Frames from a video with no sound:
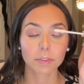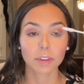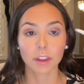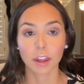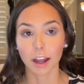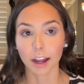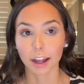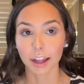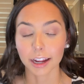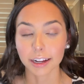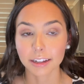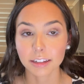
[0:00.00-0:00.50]

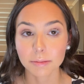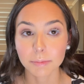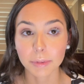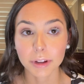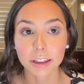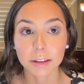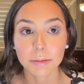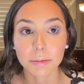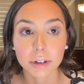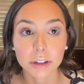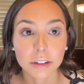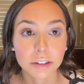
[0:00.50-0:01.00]
I like to make
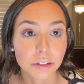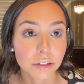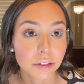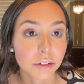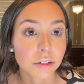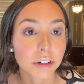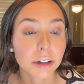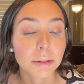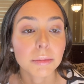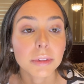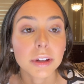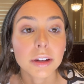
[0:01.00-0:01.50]
them
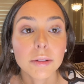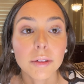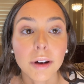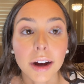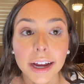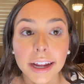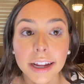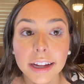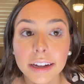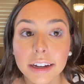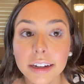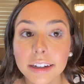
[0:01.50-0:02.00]
extremely
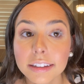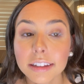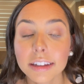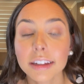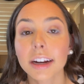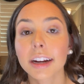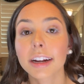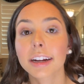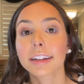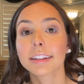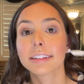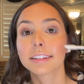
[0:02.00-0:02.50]
white because then
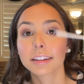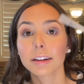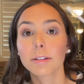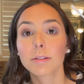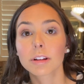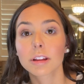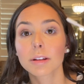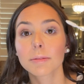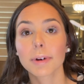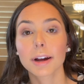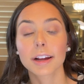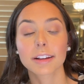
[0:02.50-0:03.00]
I can see where
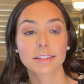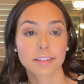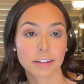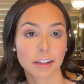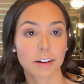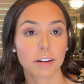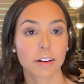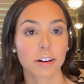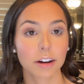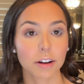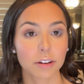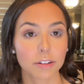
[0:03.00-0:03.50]
the
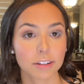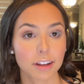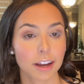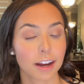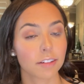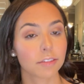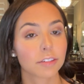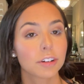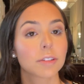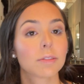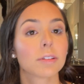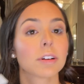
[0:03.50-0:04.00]
mascara goes
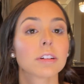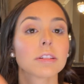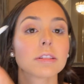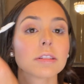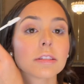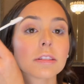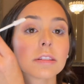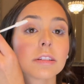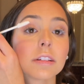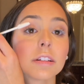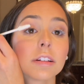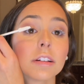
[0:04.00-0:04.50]
afterwards.